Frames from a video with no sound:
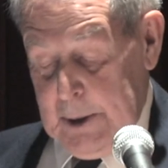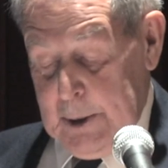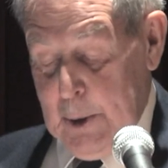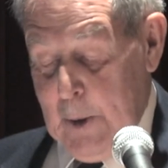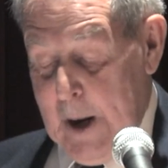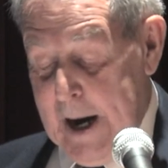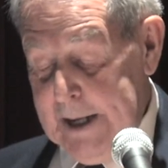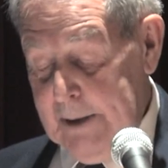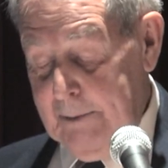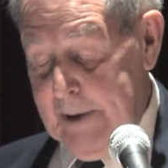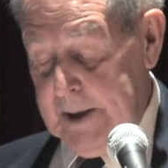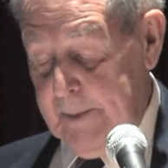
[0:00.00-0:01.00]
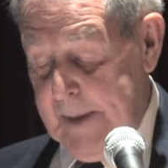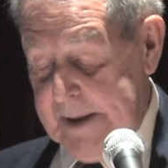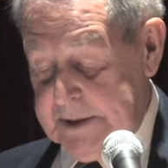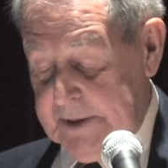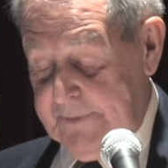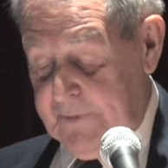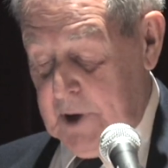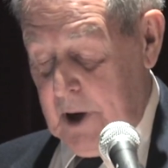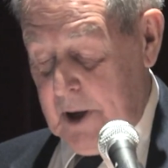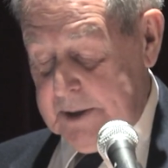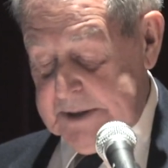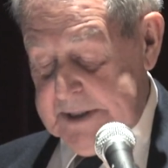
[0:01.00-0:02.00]
who highly recommends it for
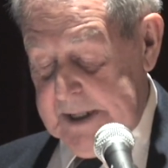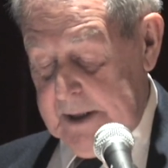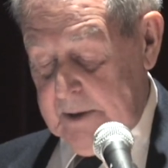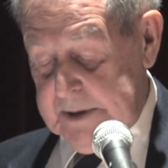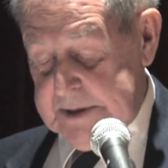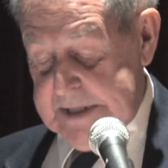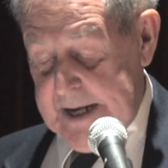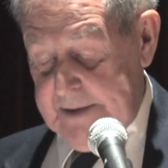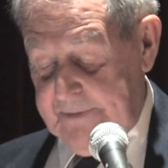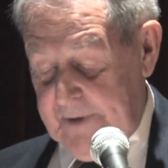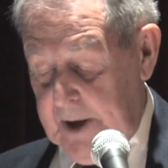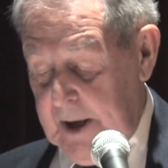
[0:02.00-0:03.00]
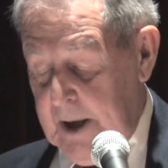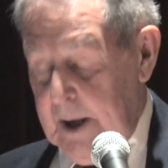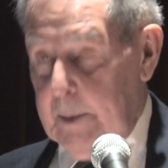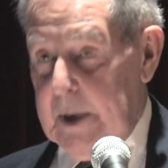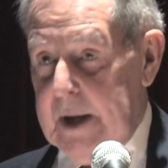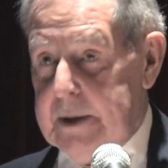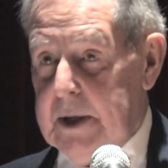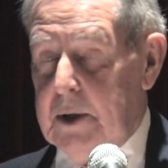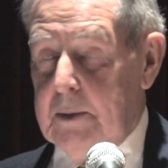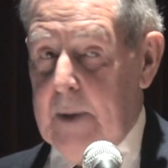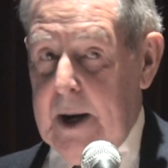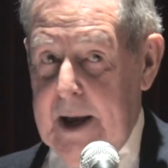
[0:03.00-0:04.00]
gardens here in Santa Fe. But I think
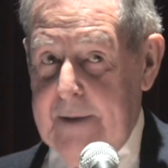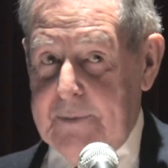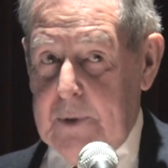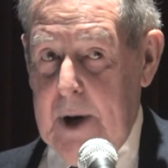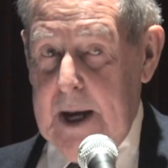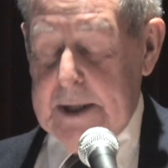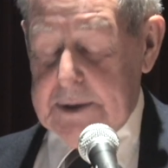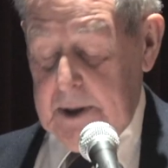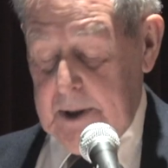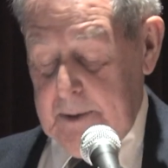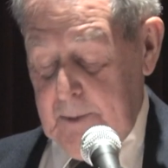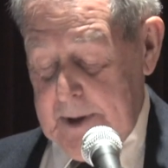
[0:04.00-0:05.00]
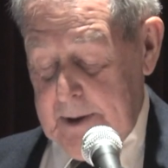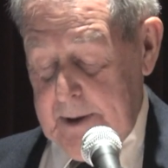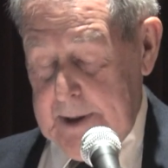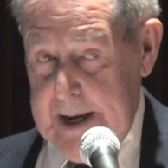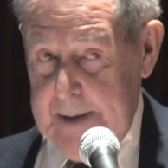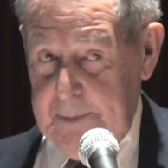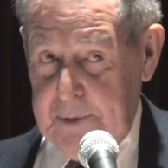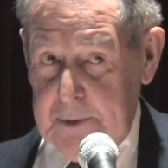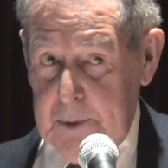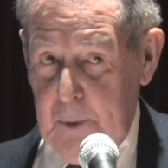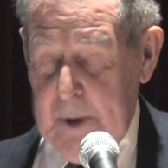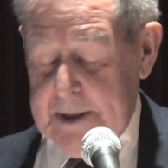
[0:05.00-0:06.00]
you might have to ask her whether it came through
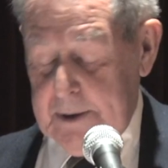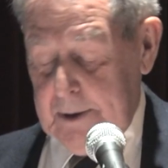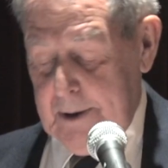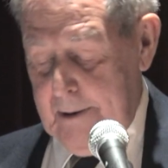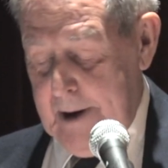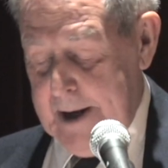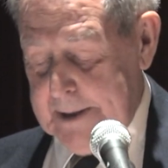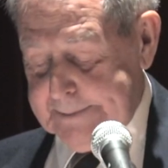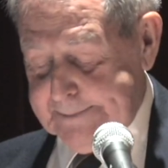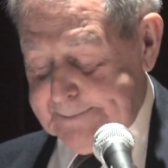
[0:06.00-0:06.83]
the winter all right.